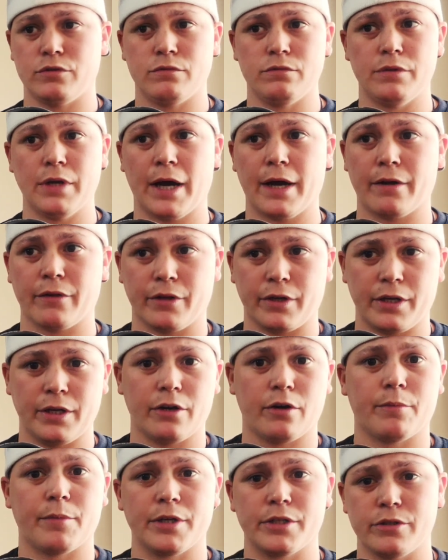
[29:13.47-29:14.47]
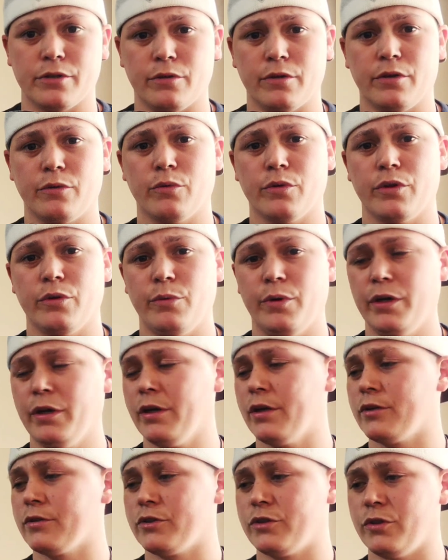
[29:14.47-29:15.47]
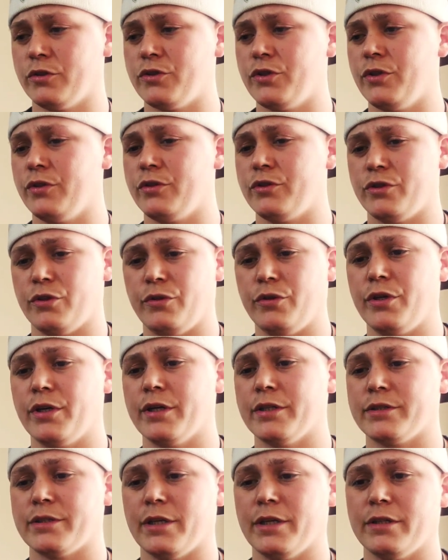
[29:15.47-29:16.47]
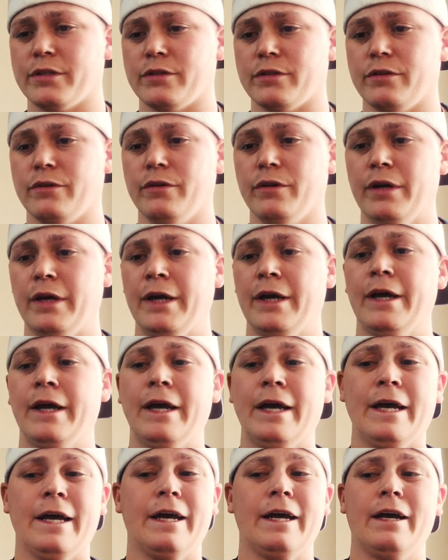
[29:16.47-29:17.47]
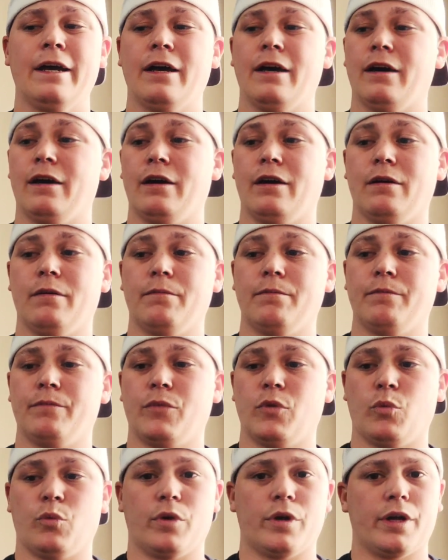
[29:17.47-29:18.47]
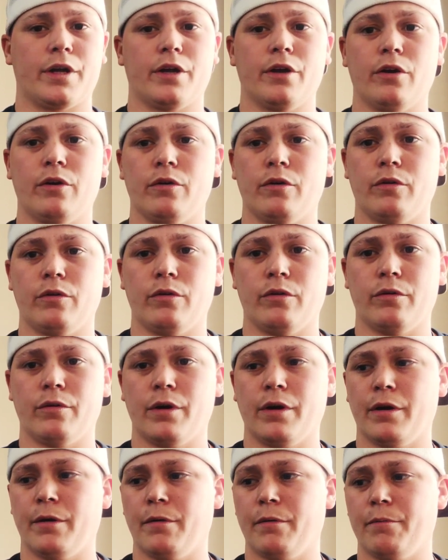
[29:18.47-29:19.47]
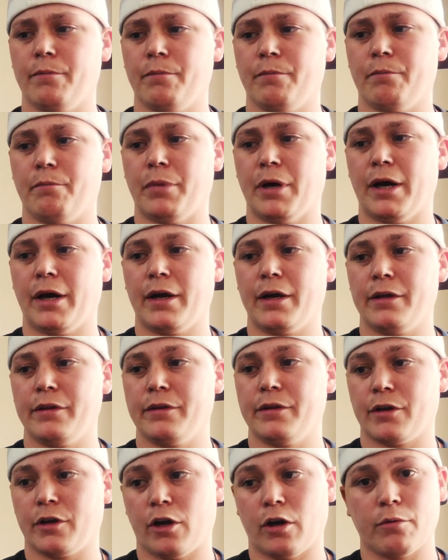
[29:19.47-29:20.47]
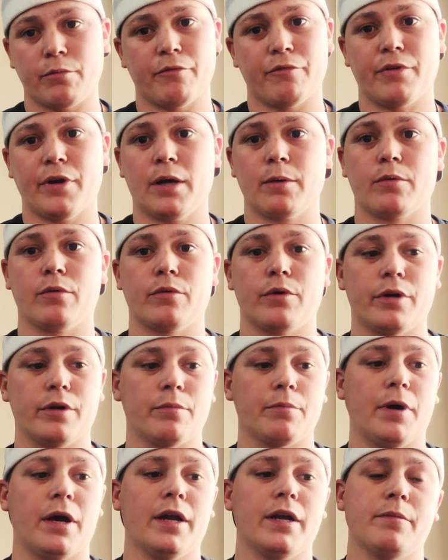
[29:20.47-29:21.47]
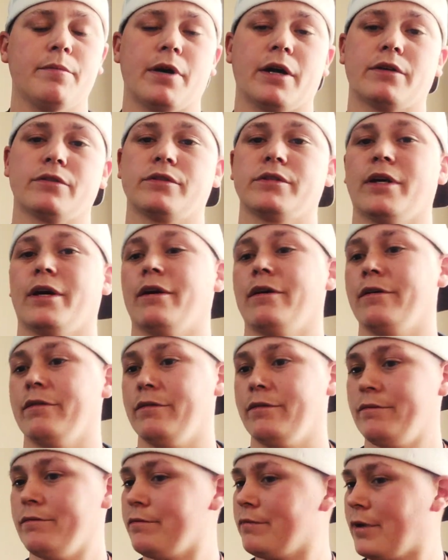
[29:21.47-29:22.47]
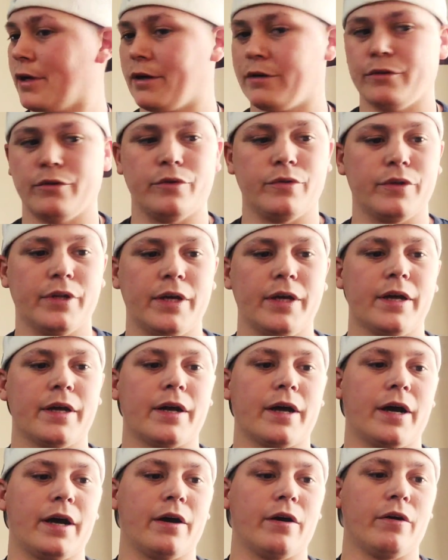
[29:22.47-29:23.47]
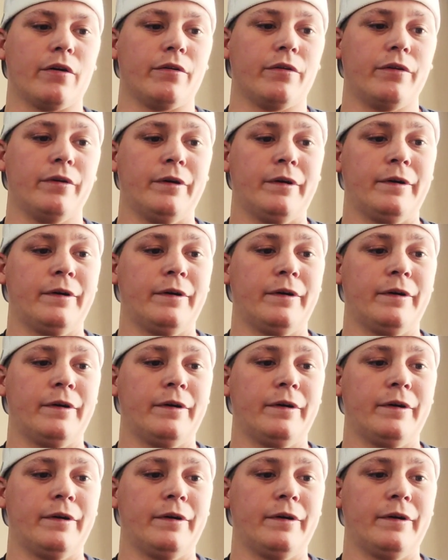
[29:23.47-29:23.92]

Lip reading: dialing in on my tuning really well, I'll show you guys that too. When I go buy the carbon fiber rear body mounts, I'll do that. I'll